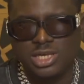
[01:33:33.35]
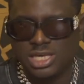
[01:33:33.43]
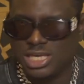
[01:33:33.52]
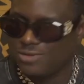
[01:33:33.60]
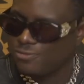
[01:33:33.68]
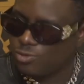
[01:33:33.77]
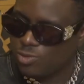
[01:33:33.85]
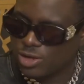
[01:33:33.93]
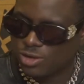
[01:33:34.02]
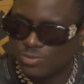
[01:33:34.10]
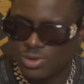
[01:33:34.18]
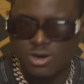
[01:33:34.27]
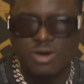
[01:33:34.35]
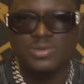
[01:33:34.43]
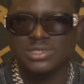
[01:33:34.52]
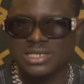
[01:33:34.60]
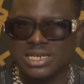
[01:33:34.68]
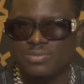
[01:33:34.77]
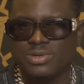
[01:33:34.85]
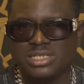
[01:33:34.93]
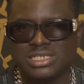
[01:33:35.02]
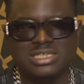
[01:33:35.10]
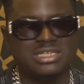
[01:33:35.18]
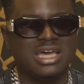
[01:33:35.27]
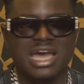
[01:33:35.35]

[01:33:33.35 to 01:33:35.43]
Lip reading: even when you become a celebrity.